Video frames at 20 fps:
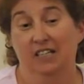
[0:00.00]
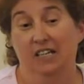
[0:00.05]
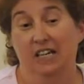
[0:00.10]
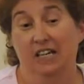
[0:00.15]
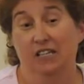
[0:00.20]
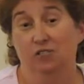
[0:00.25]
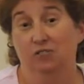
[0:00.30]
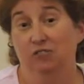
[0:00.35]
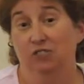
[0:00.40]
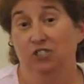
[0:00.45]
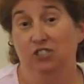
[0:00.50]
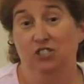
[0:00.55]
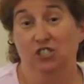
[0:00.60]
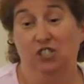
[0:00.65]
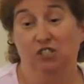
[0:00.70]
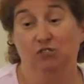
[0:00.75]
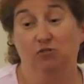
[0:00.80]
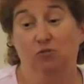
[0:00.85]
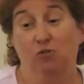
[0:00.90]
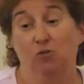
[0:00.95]
I used to
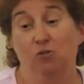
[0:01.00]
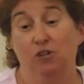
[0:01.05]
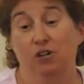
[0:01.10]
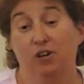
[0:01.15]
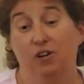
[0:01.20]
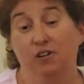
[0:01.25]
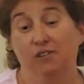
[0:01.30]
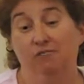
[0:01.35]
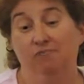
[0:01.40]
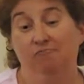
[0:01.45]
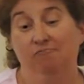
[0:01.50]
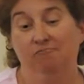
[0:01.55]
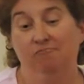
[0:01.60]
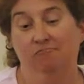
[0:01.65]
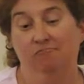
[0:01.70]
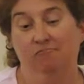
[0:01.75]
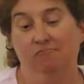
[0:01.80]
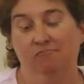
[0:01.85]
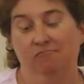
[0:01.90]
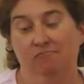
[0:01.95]
just grow a garden.
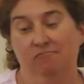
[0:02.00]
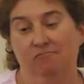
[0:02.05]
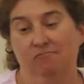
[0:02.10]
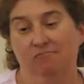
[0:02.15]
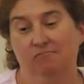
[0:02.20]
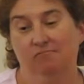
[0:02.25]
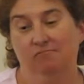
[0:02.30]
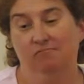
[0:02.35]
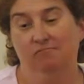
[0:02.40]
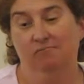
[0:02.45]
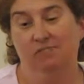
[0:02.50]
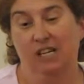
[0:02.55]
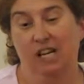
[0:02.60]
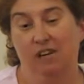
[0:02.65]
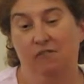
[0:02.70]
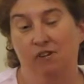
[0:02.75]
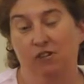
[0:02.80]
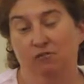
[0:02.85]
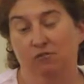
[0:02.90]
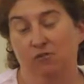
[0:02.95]

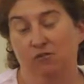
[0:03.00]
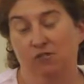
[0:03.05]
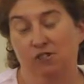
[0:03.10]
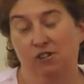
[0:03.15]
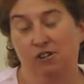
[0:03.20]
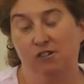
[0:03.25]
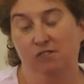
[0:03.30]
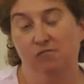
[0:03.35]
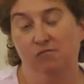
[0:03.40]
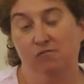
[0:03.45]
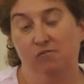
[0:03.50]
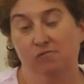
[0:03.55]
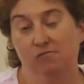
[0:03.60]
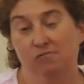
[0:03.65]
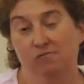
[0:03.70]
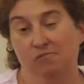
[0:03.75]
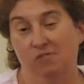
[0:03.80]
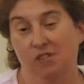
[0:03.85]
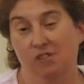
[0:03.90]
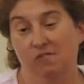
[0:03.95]
Now I grow a garden
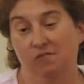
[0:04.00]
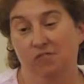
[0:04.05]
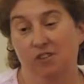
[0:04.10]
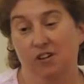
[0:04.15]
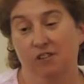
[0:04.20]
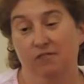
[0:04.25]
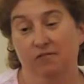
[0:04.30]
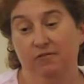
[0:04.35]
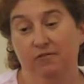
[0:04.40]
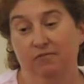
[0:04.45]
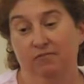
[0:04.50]
of love